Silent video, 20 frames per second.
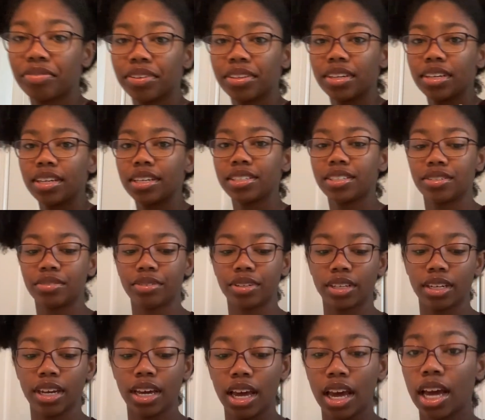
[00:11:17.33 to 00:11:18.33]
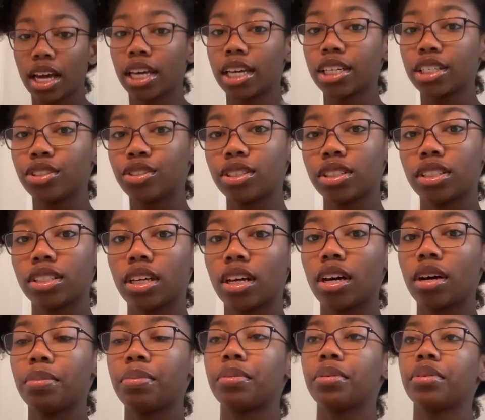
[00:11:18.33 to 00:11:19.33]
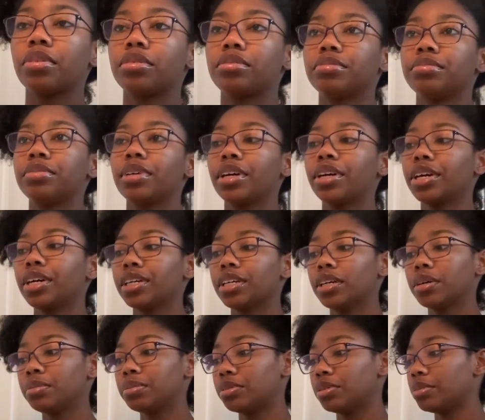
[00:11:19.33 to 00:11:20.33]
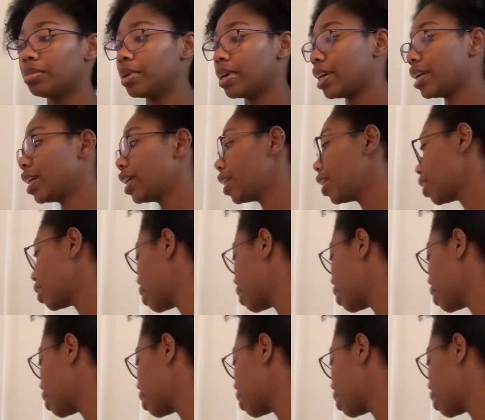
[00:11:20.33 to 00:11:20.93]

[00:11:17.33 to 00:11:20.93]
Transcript: feel the need to really get dressed up or hurry up and do my hair, you